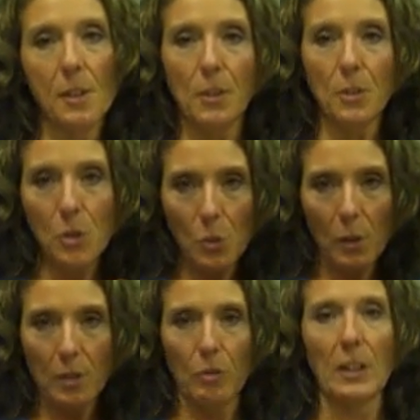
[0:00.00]
So they're
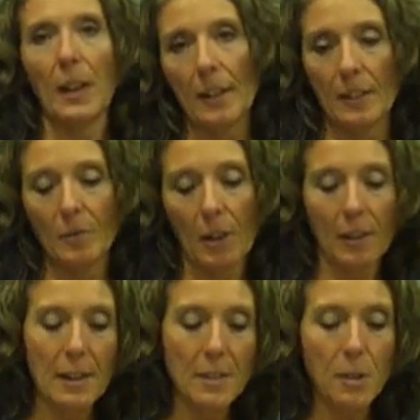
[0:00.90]
sort of related, all
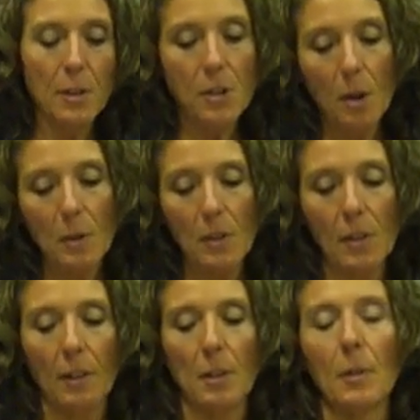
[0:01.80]
right? So I'll start with the
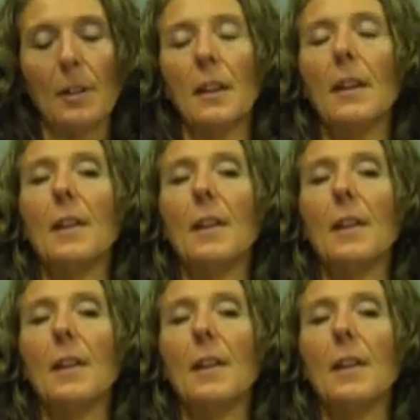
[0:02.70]
dairy one.